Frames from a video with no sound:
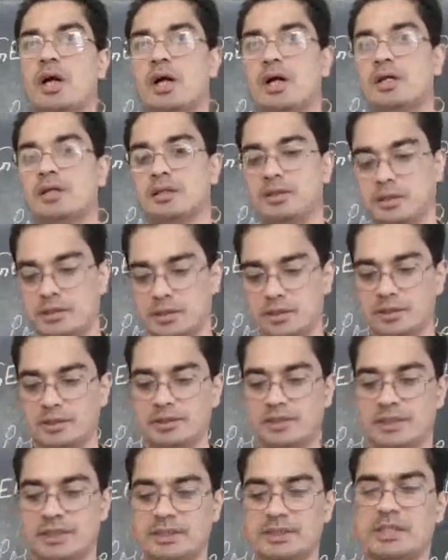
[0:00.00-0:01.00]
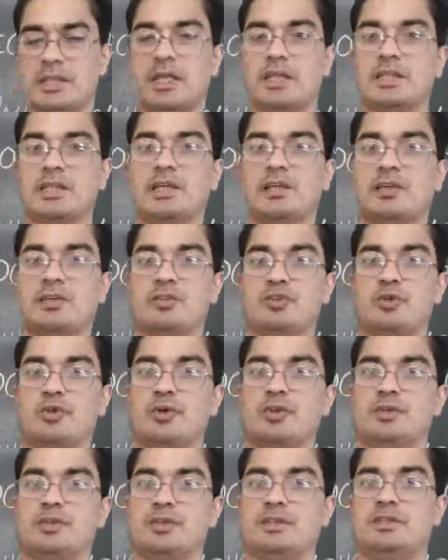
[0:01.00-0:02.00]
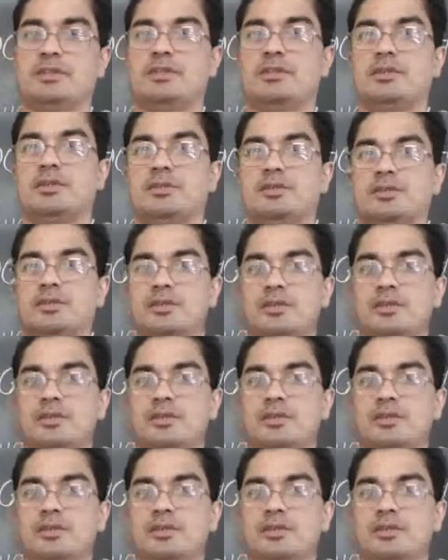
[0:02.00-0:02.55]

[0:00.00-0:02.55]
are just other resources.